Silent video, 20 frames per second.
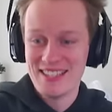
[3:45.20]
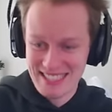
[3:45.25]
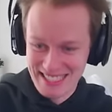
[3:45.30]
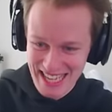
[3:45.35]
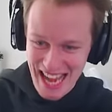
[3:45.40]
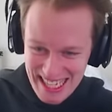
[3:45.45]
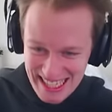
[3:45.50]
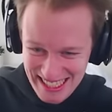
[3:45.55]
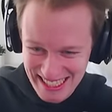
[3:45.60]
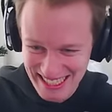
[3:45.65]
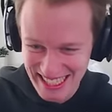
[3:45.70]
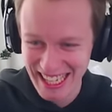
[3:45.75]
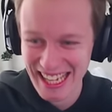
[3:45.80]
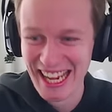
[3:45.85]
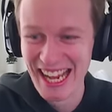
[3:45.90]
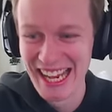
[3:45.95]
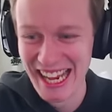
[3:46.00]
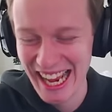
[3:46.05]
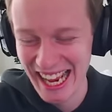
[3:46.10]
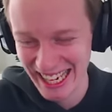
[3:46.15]
Yes!
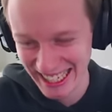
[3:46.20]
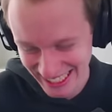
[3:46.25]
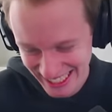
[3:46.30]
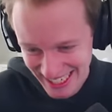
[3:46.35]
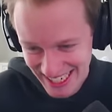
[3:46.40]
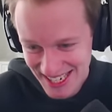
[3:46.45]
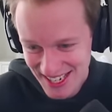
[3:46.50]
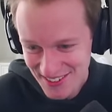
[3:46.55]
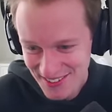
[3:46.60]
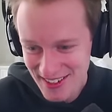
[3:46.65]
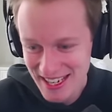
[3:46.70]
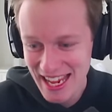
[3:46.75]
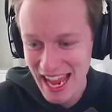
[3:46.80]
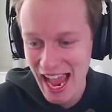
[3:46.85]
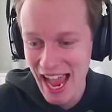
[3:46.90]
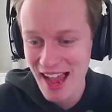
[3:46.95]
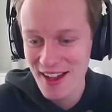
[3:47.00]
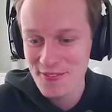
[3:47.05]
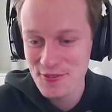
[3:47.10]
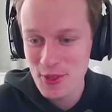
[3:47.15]
We
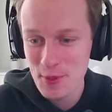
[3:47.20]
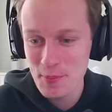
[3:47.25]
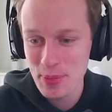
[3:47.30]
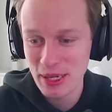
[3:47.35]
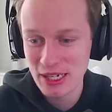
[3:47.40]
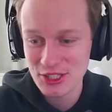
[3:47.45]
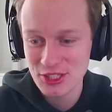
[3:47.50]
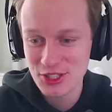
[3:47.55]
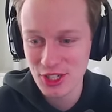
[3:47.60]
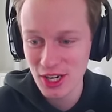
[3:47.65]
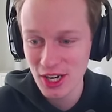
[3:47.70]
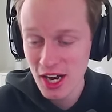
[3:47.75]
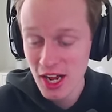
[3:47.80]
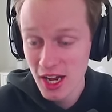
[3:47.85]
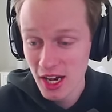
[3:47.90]
have the picture